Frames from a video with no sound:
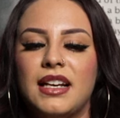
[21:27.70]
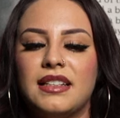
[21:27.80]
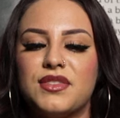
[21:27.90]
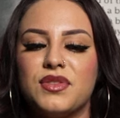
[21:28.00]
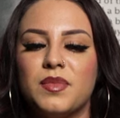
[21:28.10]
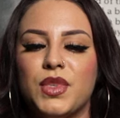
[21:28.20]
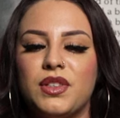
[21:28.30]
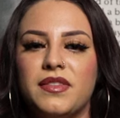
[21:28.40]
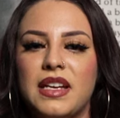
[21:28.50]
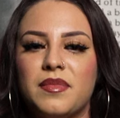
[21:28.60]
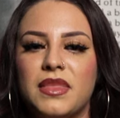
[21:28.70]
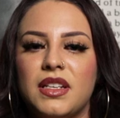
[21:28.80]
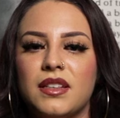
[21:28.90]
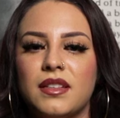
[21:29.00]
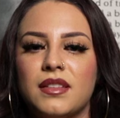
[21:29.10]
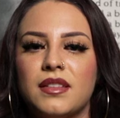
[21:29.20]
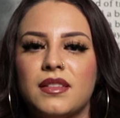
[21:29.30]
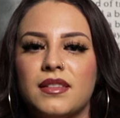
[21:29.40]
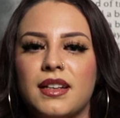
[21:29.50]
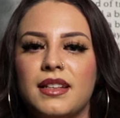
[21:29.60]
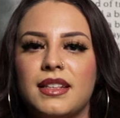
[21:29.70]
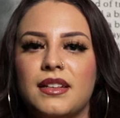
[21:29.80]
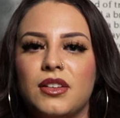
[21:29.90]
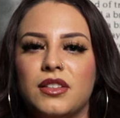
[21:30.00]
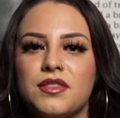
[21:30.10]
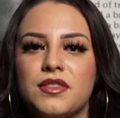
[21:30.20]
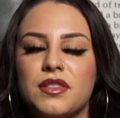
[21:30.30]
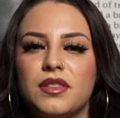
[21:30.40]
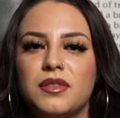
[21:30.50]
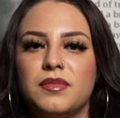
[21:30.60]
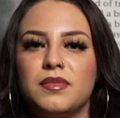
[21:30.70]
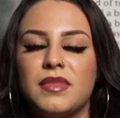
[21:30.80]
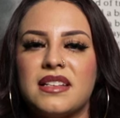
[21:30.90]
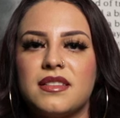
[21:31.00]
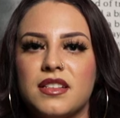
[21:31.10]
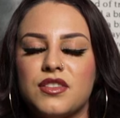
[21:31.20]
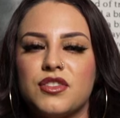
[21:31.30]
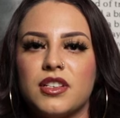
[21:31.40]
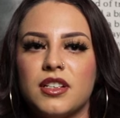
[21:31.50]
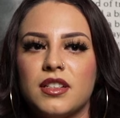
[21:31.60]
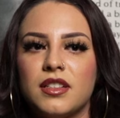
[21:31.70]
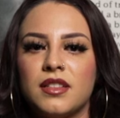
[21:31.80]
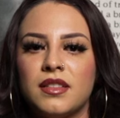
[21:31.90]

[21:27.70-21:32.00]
That's what motivated me. And then also my sister